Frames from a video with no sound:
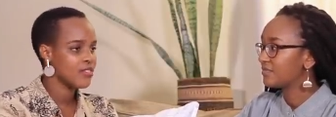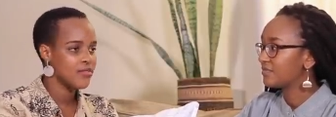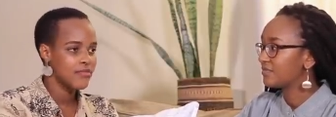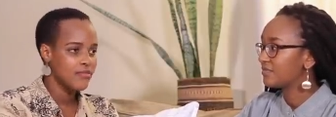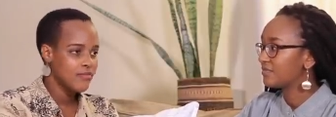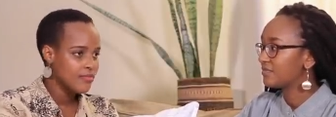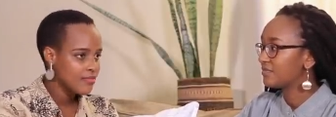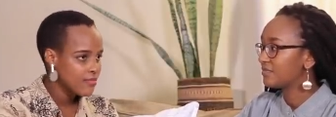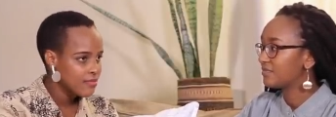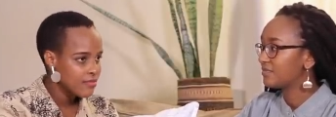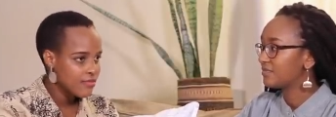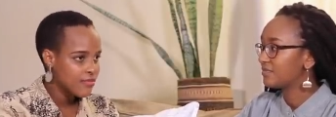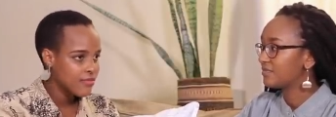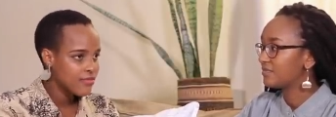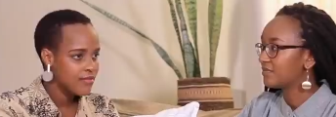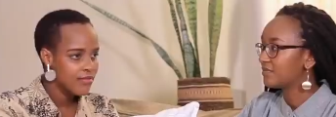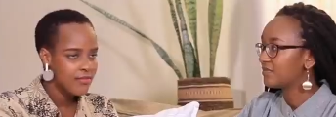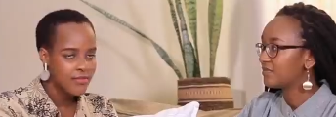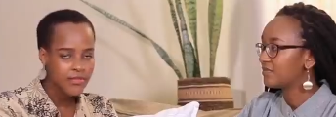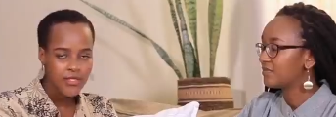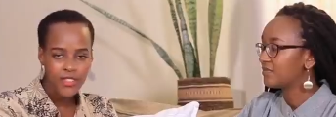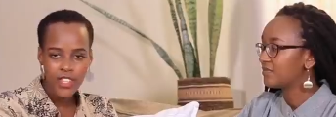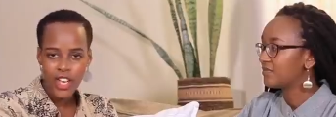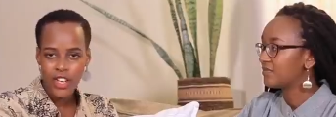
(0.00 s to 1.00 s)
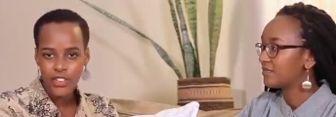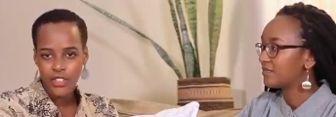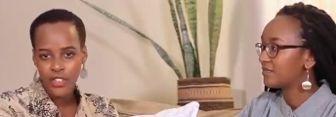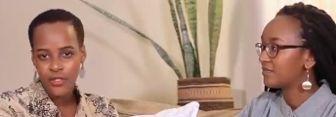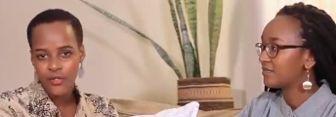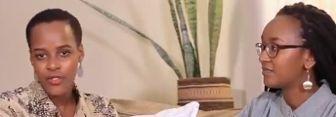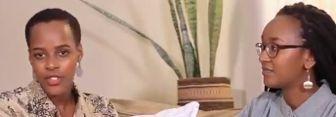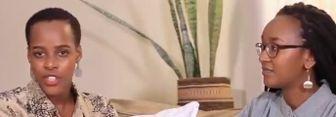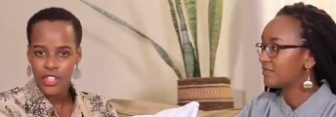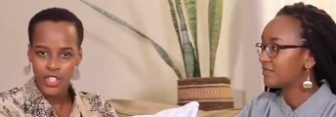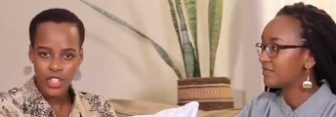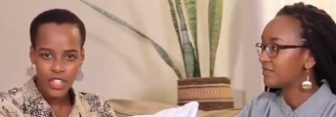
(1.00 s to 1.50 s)
Speaker 1: Mm -hmm change of
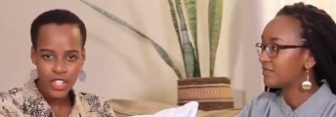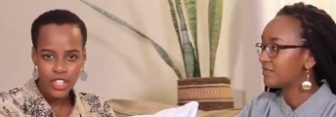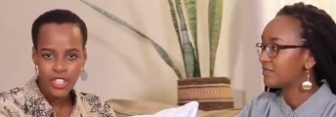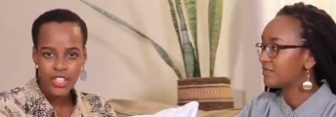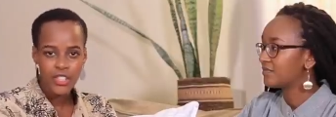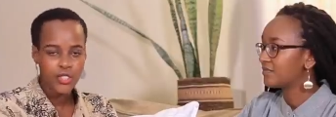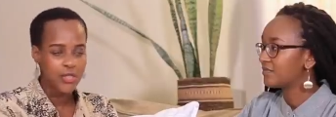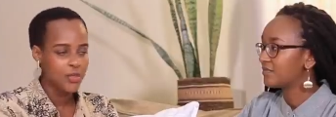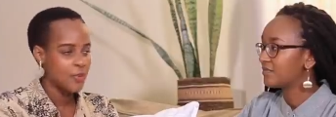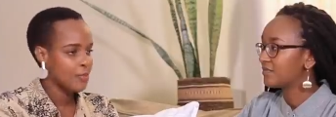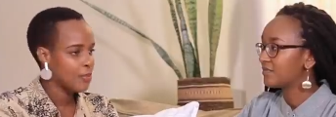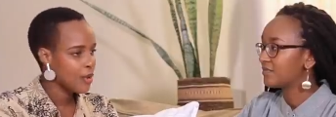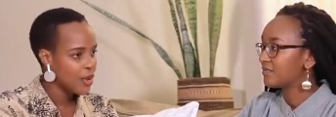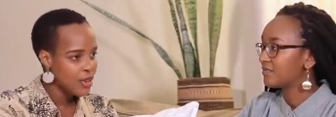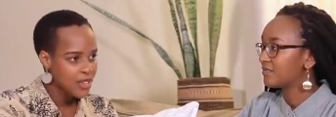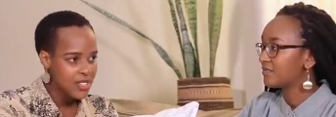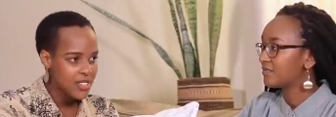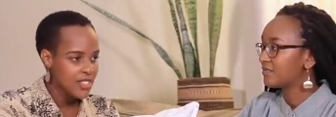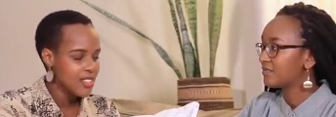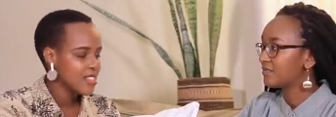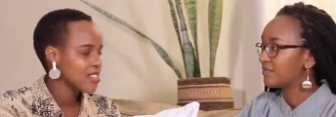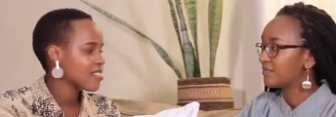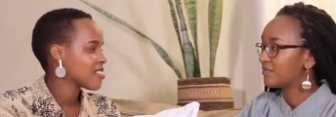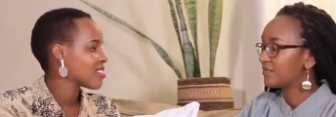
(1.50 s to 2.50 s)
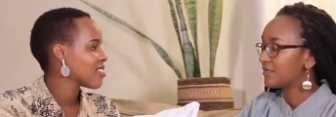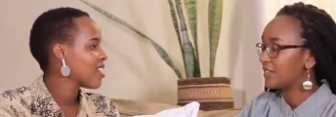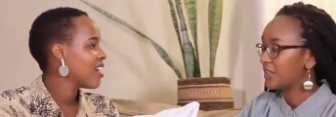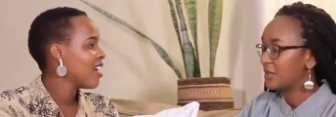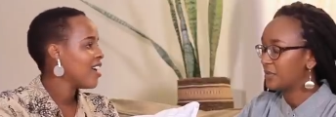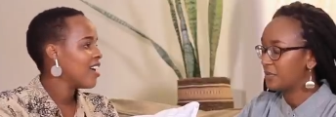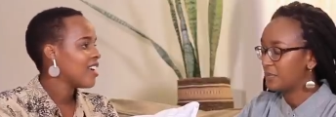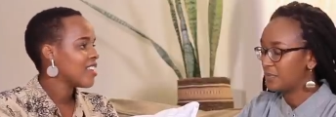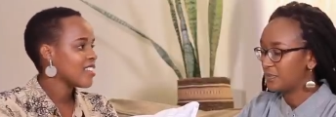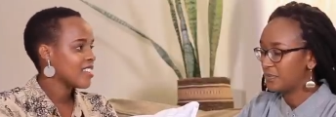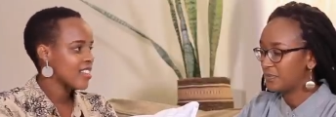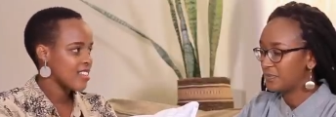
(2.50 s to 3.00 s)
t-shirt or boxes, yep.
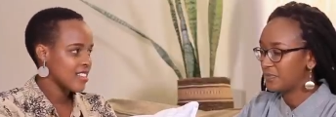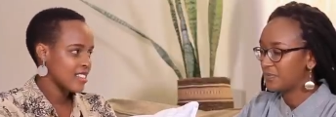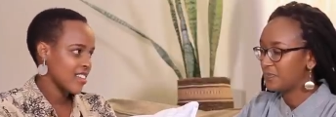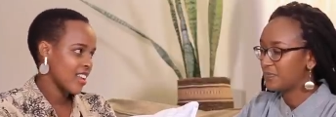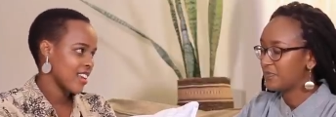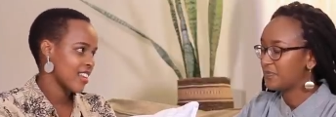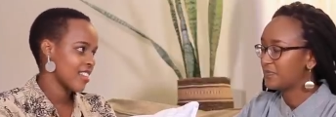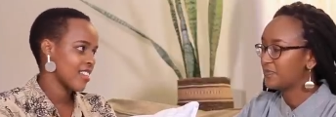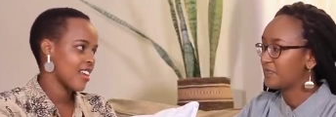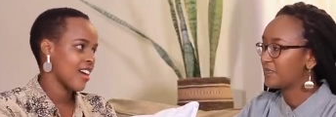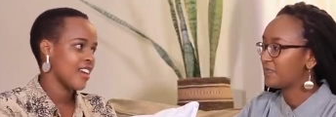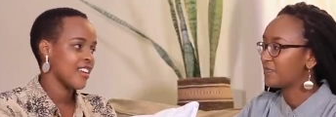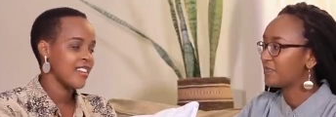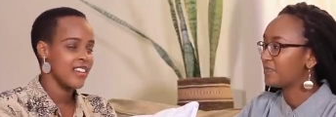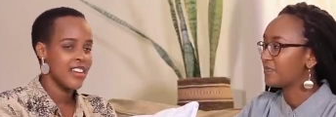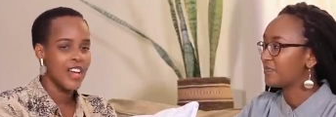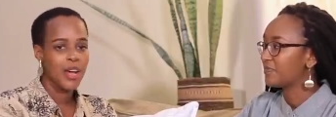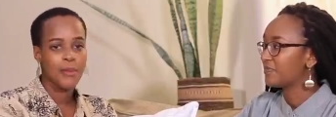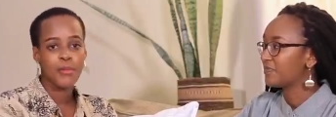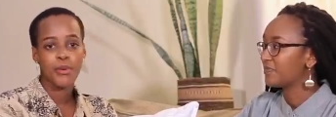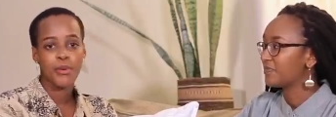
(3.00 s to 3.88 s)
things like that. Yeah,